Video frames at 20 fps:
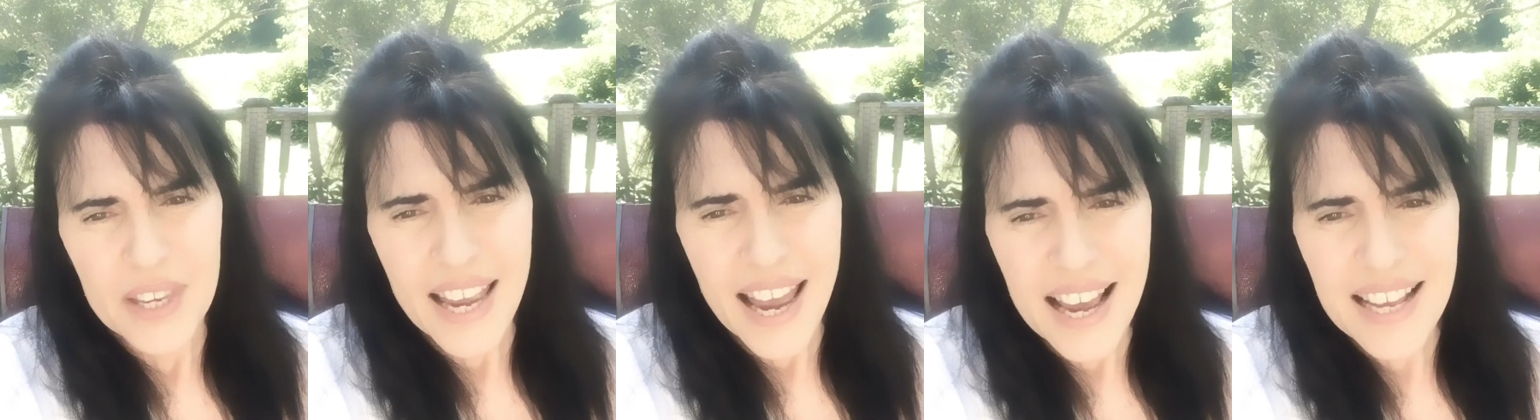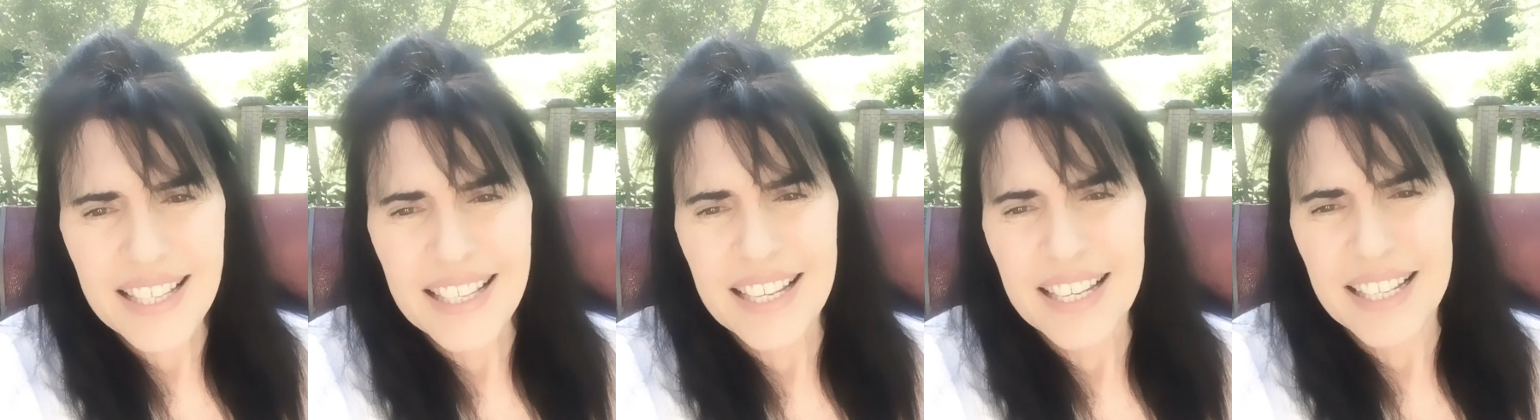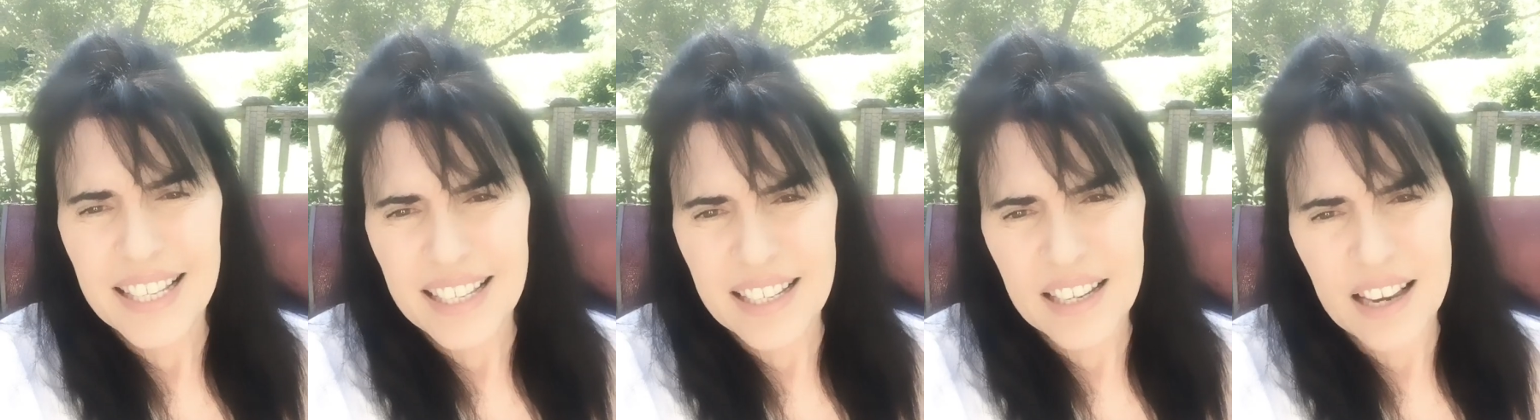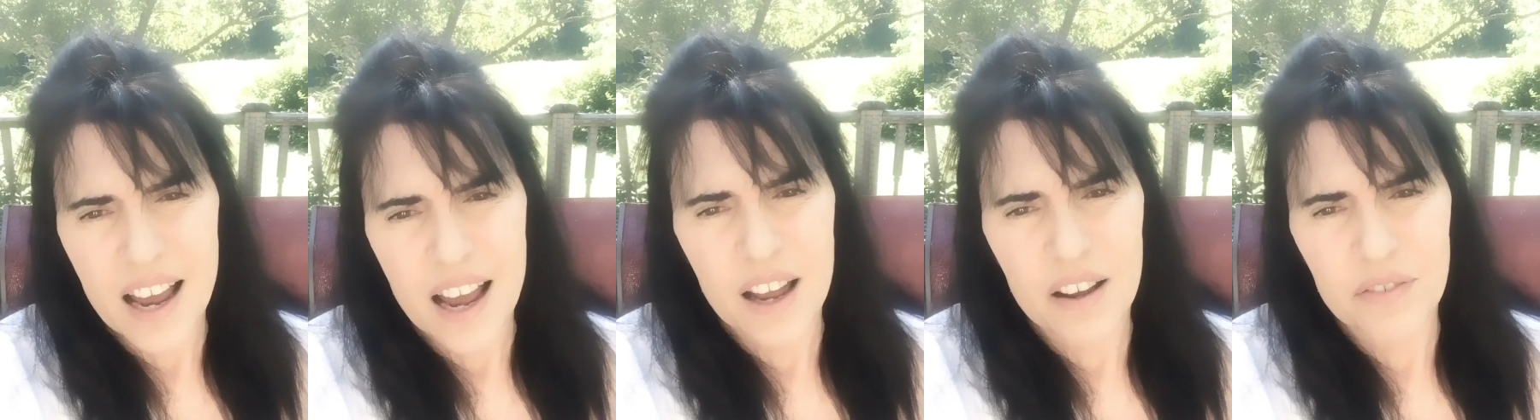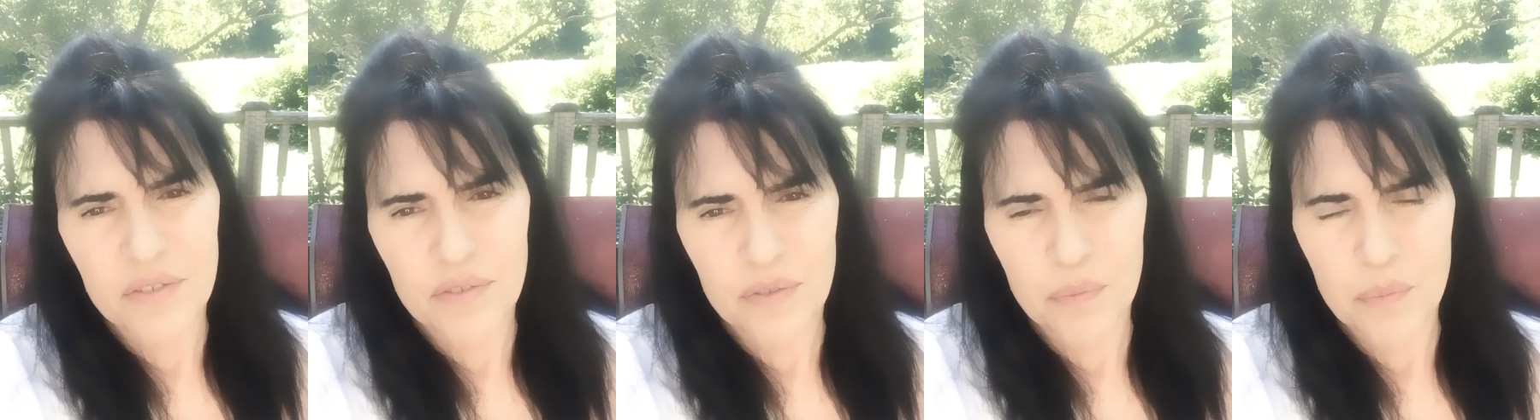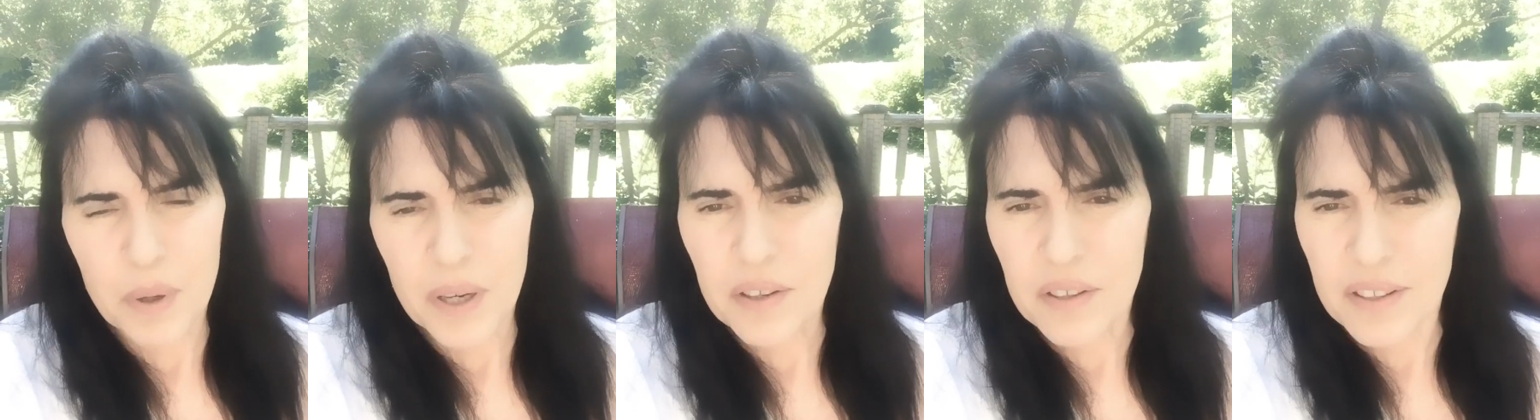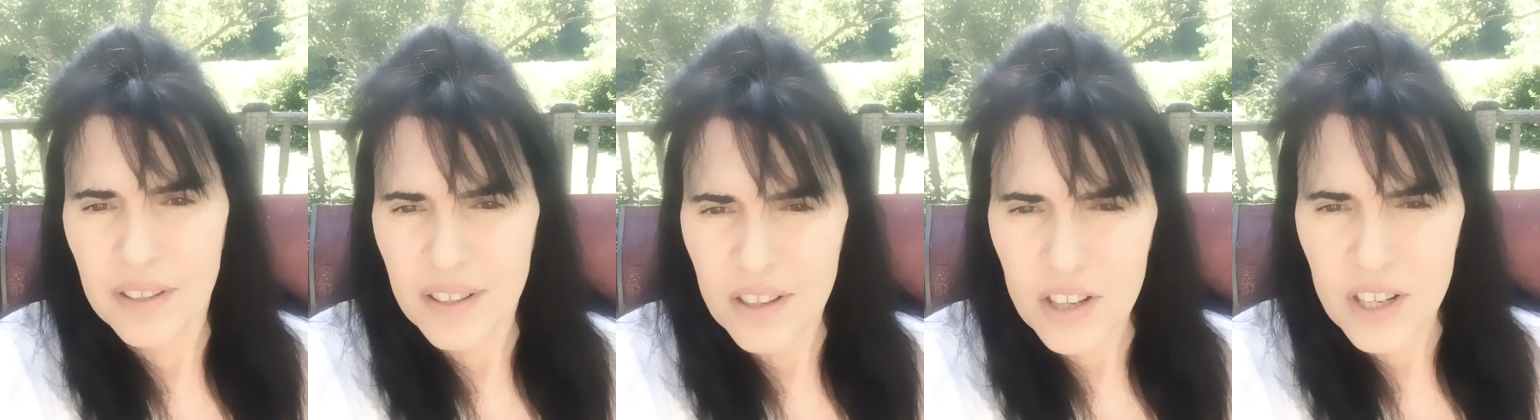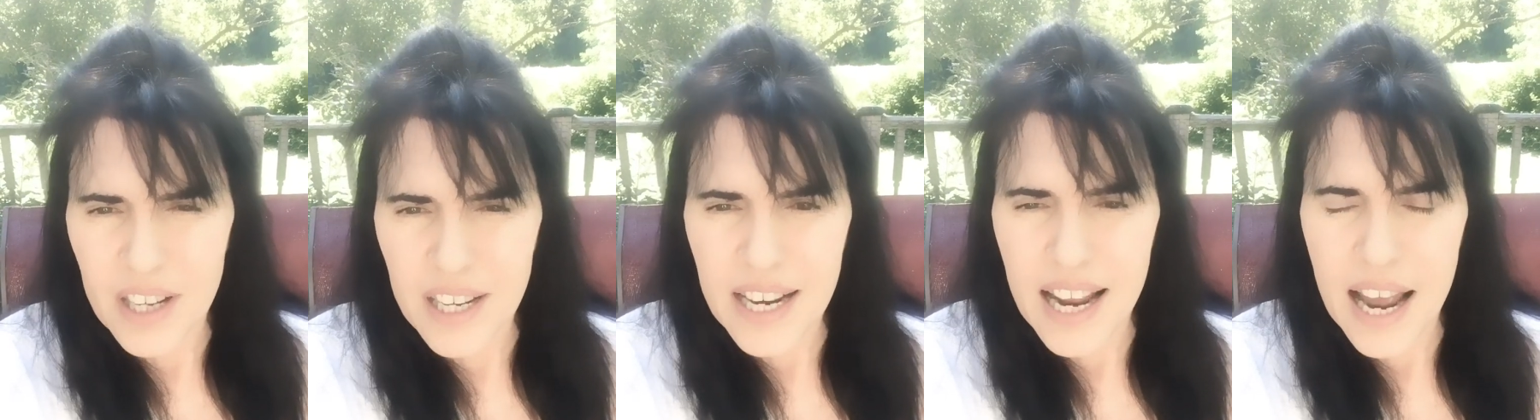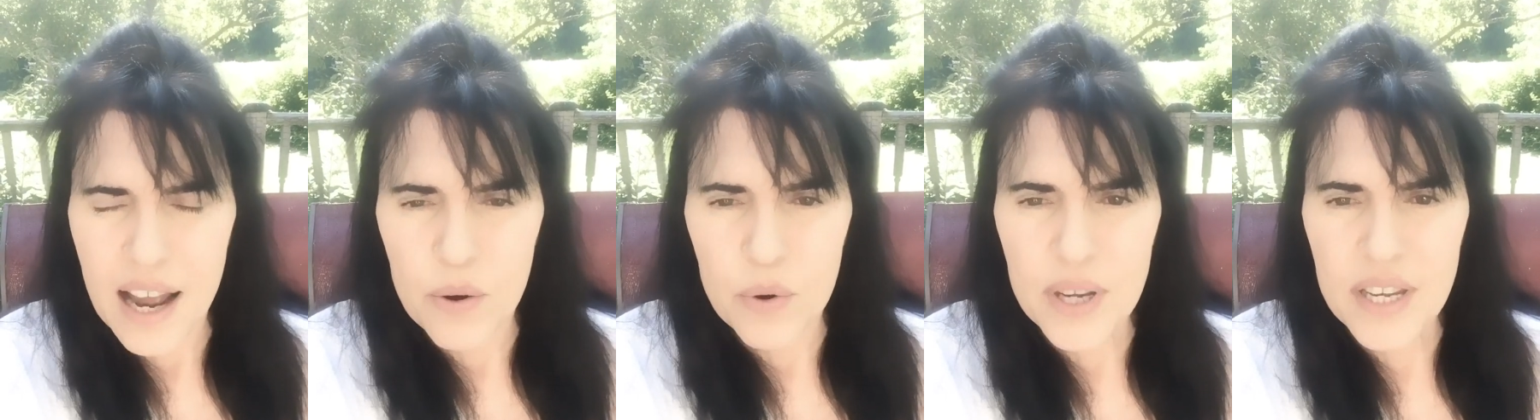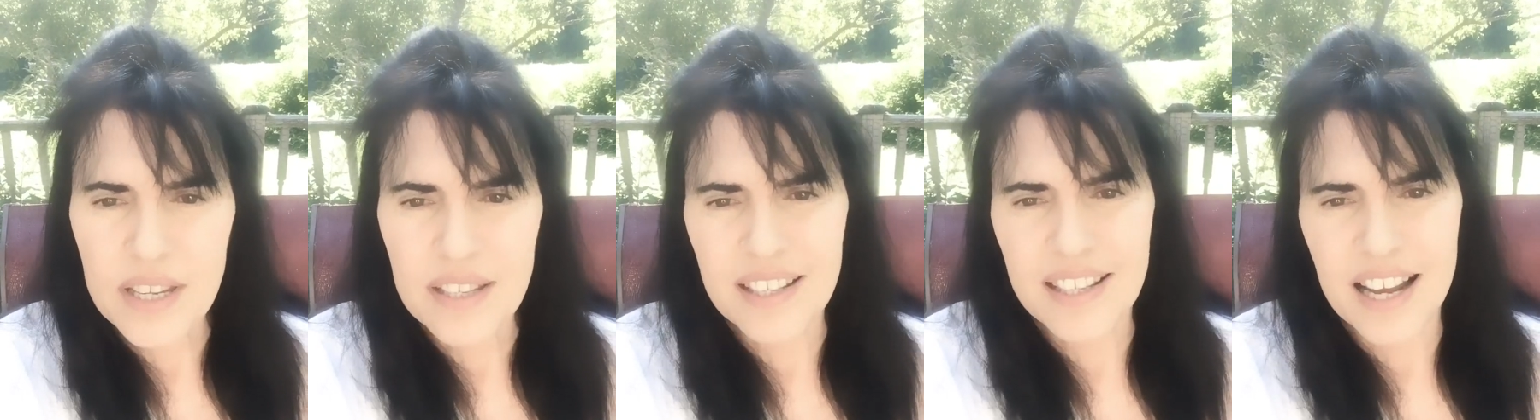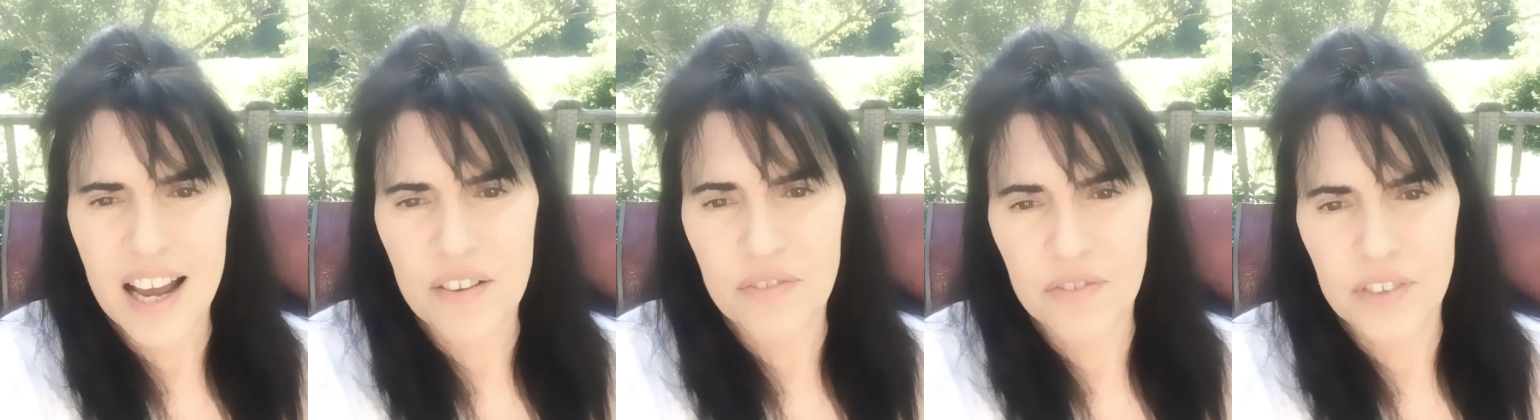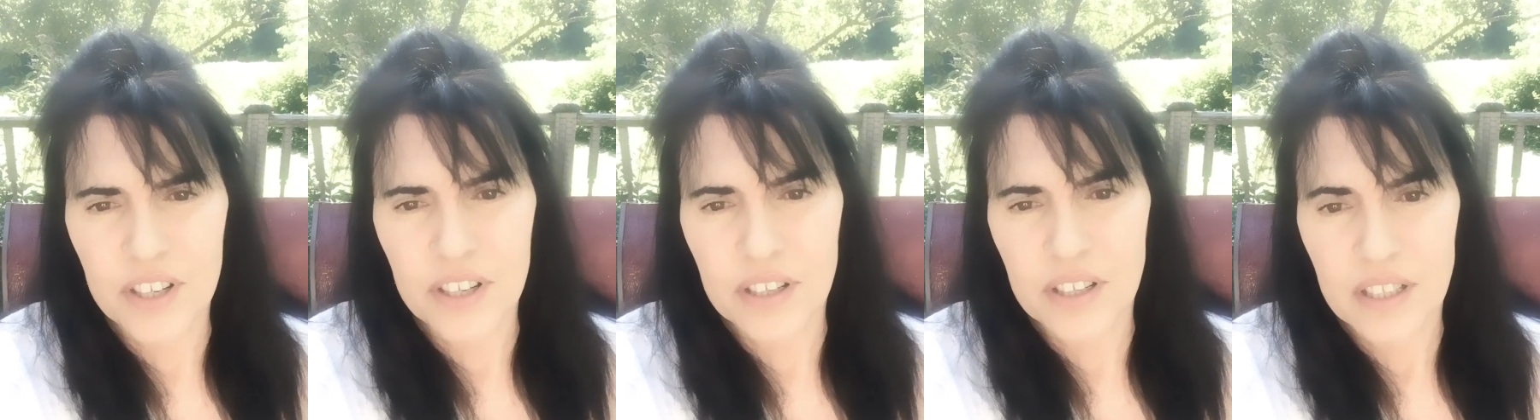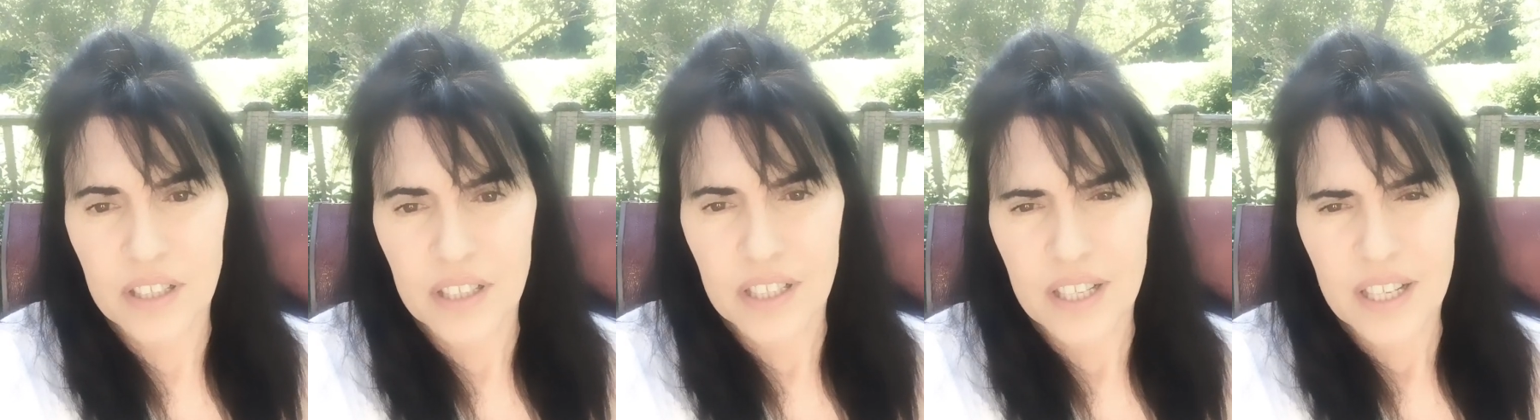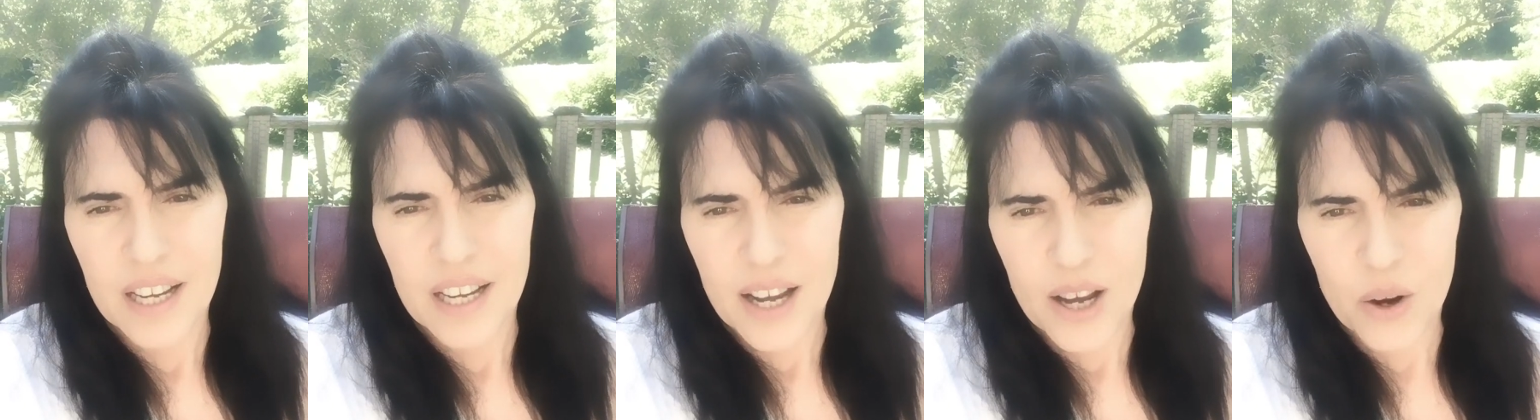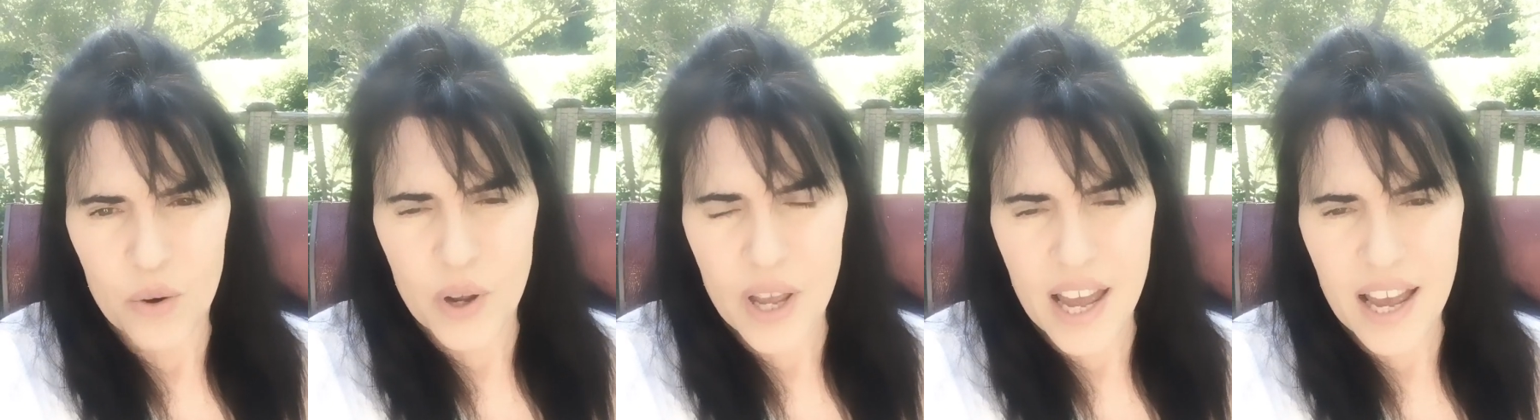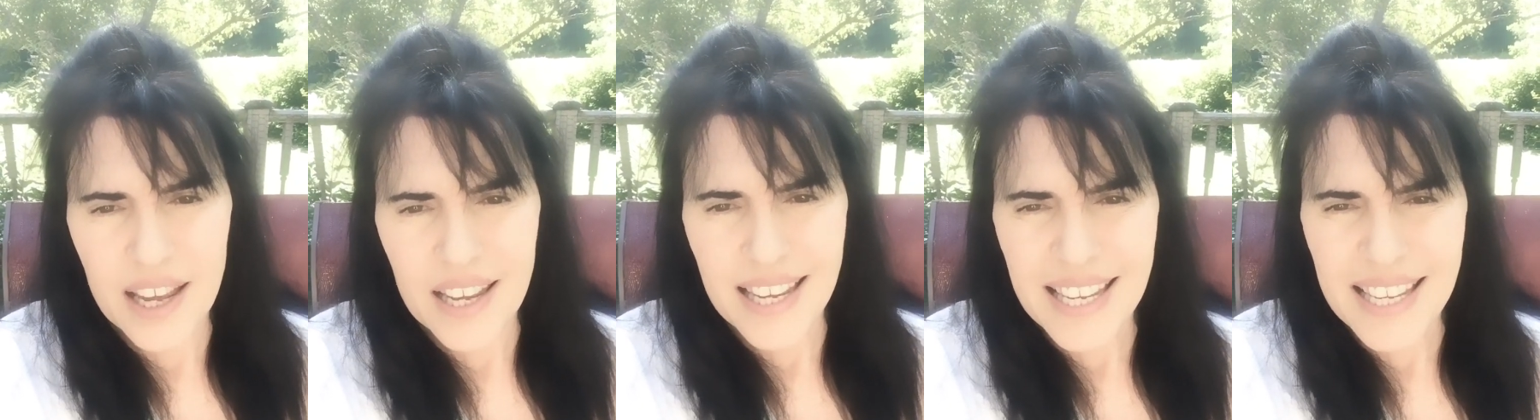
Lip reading: Yes, it's tough, but look at how He suffered, okay?